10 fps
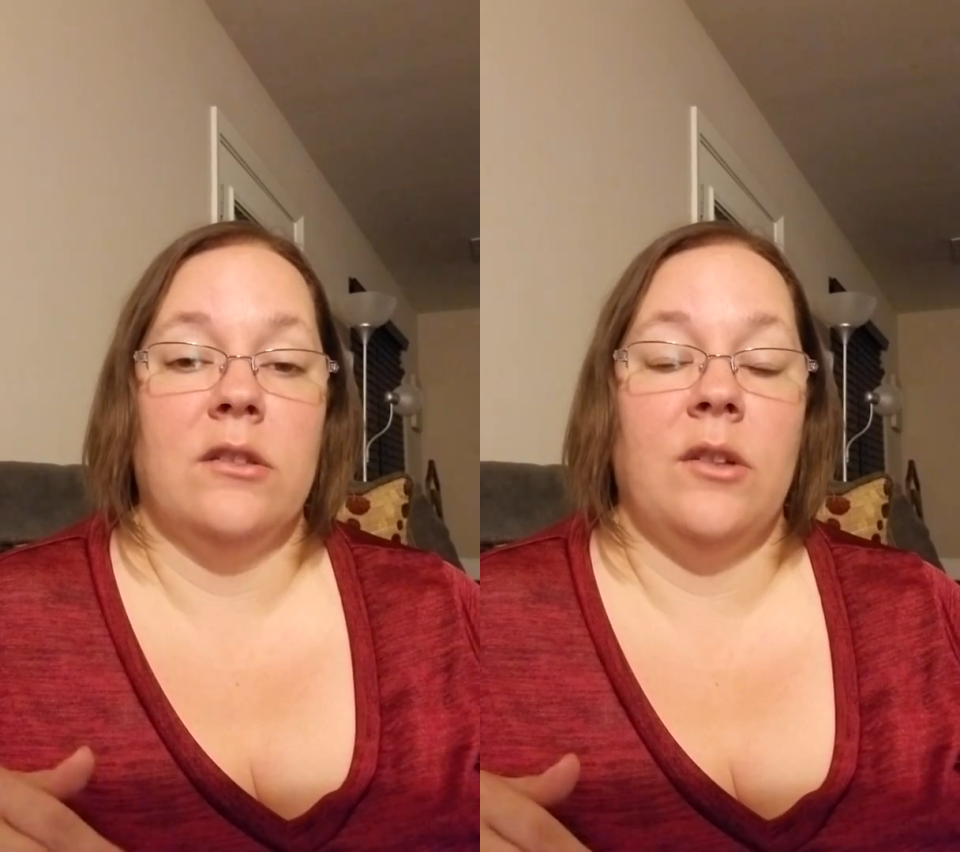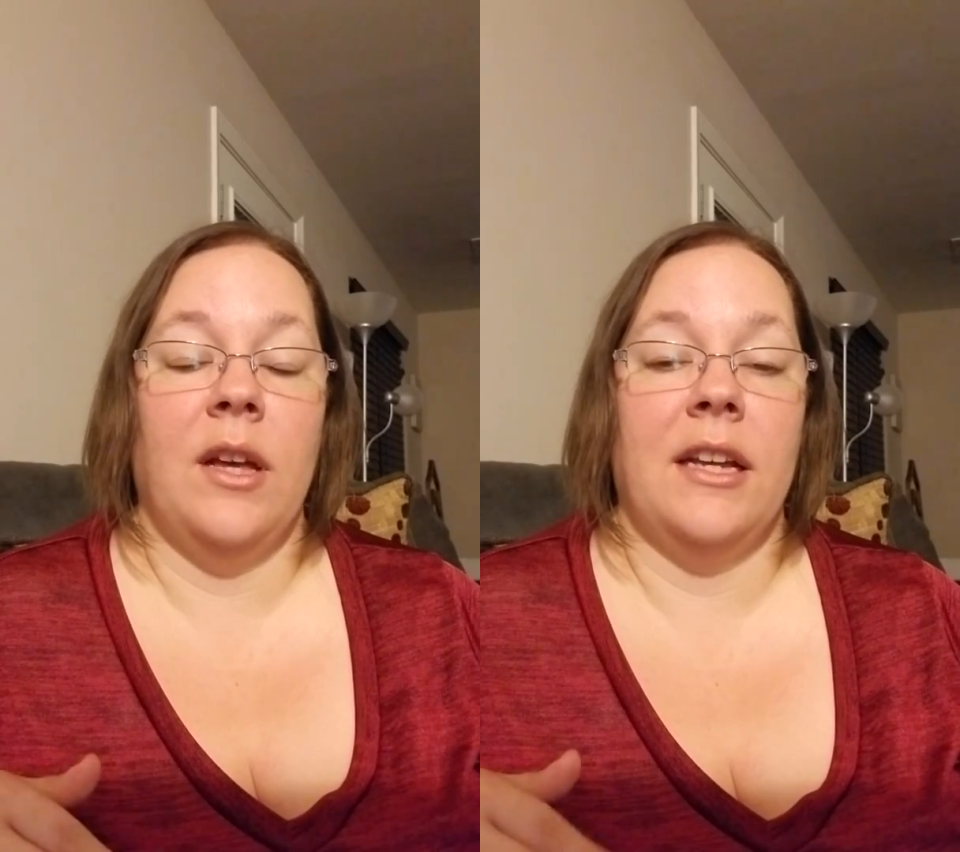
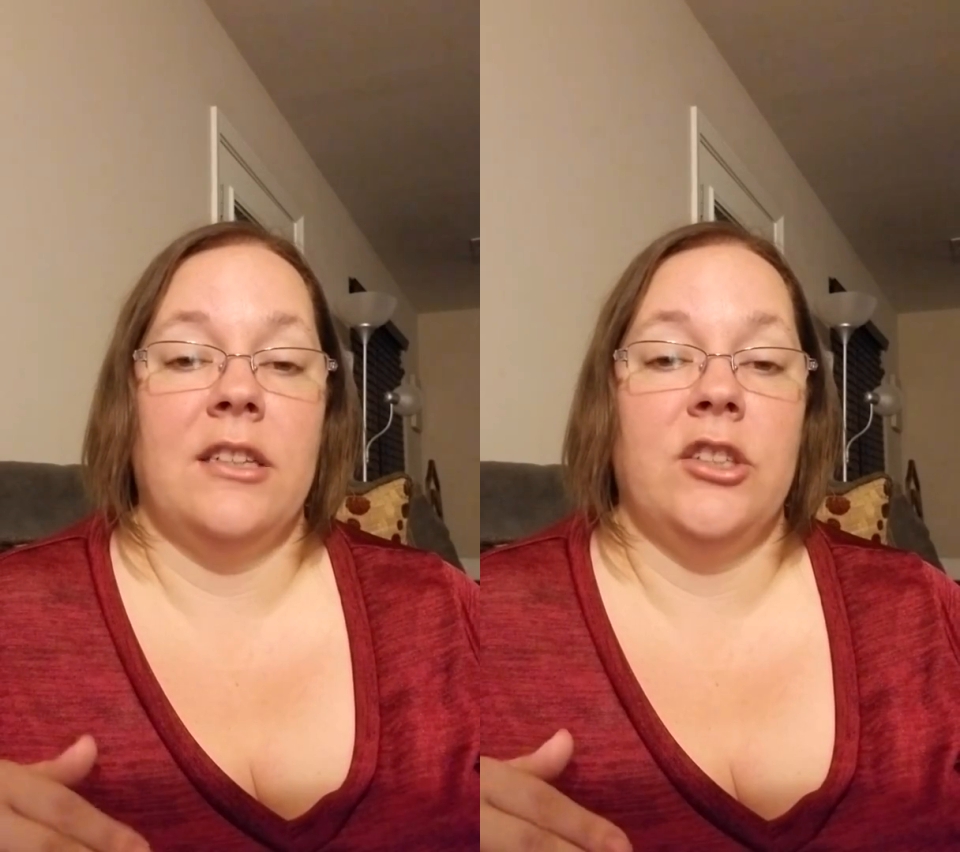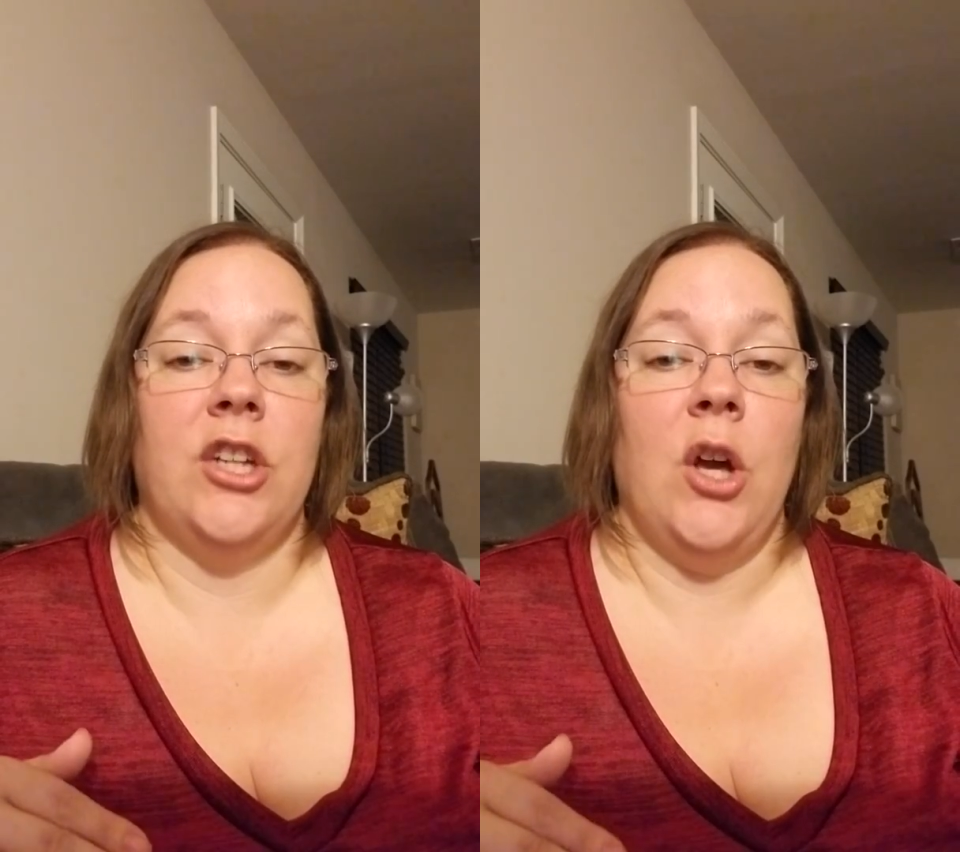so I can
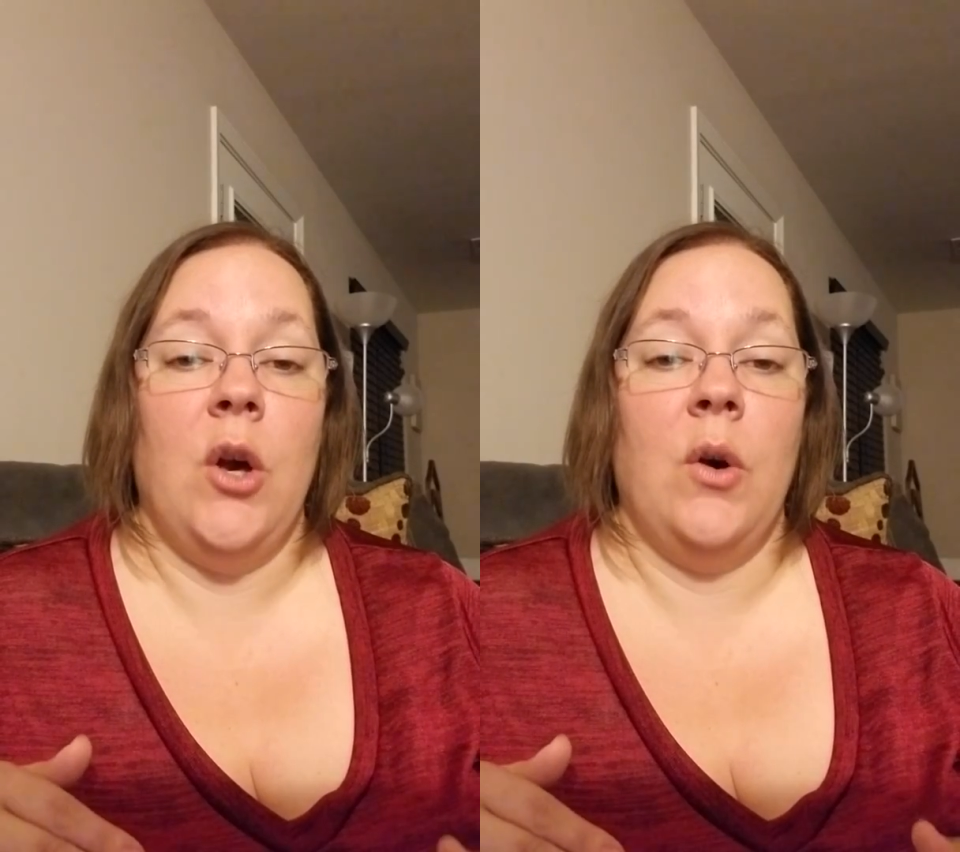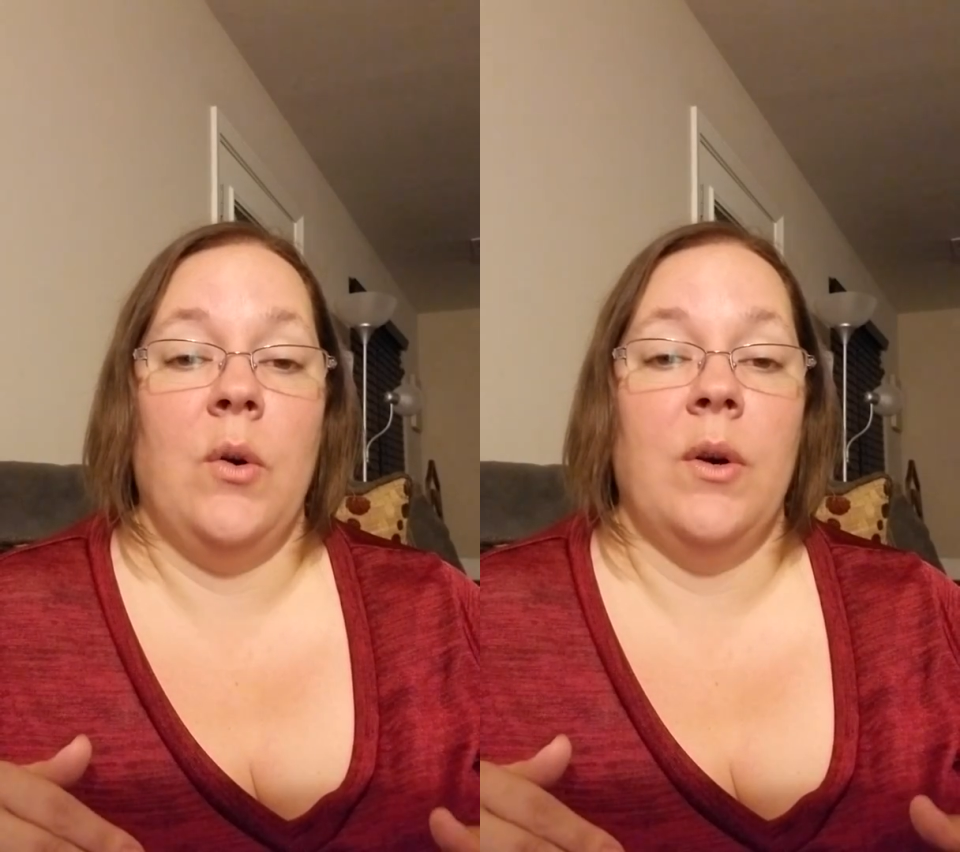
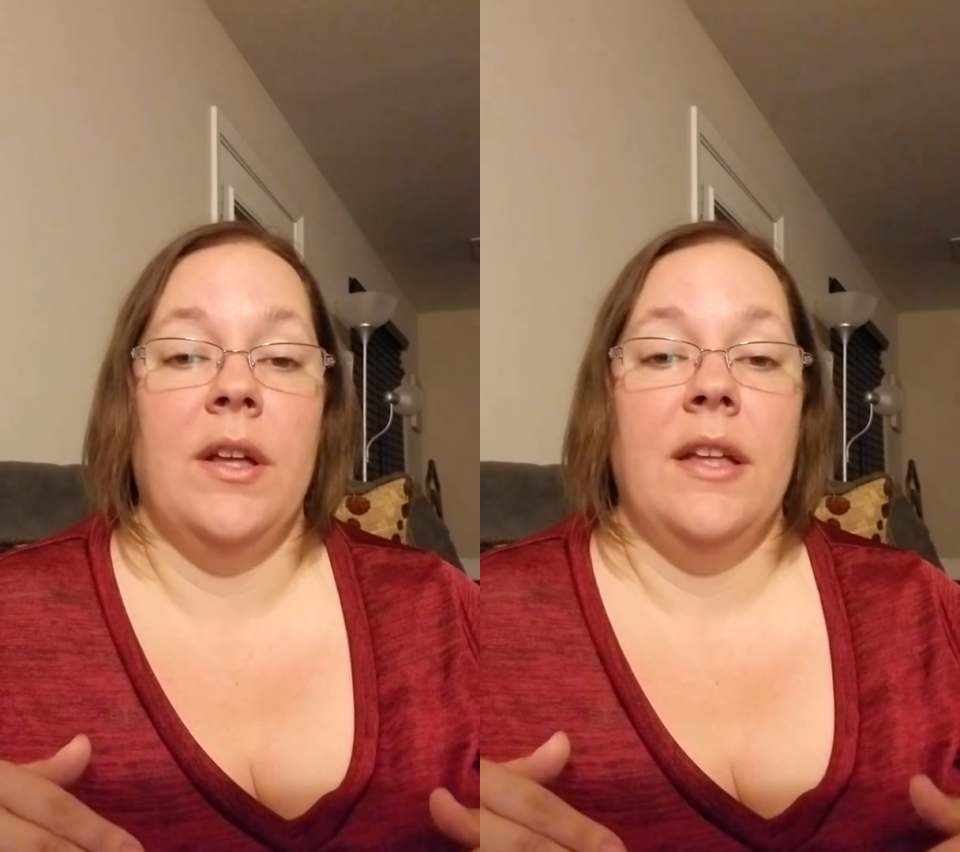show